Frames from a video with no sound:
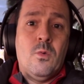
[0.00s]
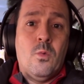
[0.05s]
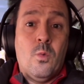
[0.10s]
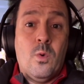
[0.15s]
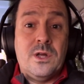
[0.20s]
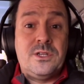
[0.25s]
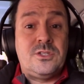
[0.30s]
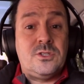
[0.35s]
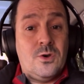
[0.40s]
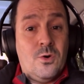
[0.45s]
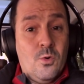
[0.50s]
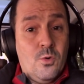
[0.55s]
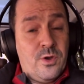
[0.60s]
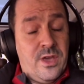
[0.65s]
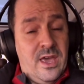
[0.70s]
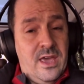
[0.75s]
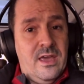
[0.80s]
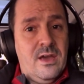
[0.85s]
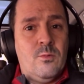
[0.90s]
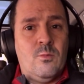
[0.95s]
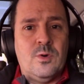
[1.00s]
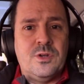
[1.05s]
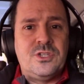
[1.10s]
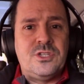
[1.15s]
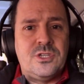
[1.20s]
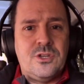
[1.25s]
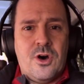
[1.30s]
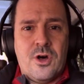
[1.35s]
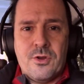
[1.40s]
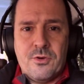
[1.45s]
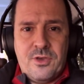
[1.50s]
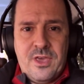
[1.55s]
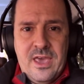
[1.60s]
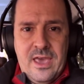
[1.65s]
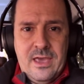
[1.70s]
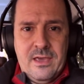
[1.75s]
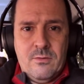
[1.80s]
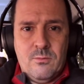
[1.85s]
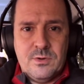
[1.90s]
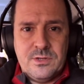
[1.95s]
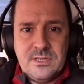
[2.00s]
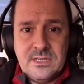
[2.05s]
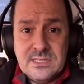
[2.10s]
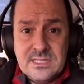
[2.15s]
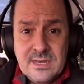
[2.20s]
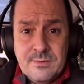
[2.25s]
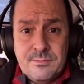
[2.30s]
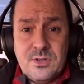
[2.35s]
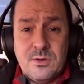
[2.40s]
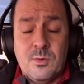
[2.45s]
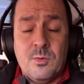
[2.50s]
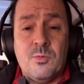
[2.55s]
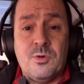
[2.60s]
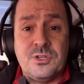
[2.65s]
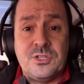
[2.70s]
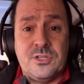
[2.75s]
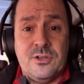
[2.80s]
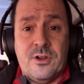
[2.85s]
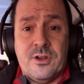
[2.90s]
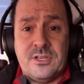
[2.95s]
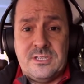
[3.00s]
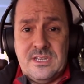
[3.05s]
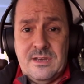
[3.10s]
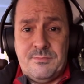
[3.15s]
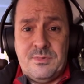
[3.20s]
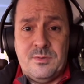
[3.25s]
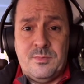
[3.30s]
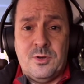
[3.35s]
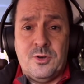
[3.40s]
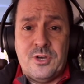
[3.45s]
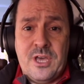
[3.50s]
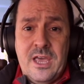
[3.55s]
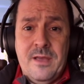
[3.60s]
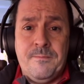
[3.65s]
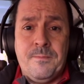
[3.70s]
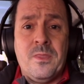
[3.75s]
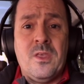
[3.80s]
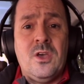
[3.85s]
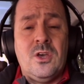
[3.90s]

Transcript: what's okay and what's not okay, what's acceptable, what's not acceptable, okay?